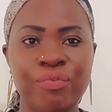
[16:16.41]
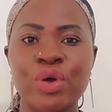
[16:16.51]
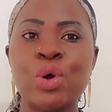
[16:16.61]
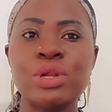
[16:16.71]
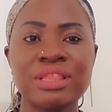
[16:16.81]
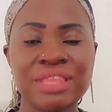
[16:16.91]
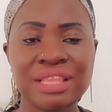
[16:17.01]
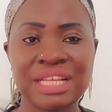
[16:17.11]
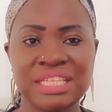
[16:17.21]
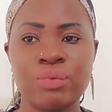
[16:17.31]
The only thing
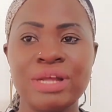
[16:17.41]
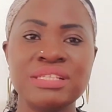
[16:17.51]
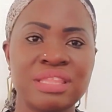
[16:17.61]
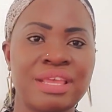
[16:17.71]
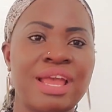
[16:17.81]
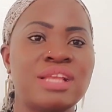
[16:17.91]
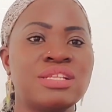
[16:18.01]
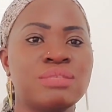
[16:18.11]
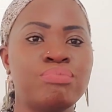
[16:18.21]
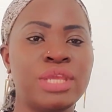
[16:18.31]
that they want there
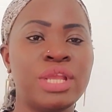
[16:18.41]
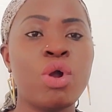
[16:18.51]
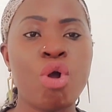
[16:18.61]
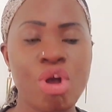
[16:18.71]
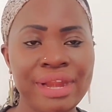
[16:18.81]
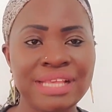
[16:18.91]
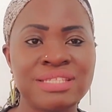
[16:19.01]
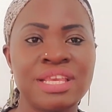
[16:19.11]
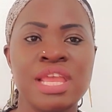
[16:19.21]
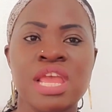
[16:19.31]
is being honest.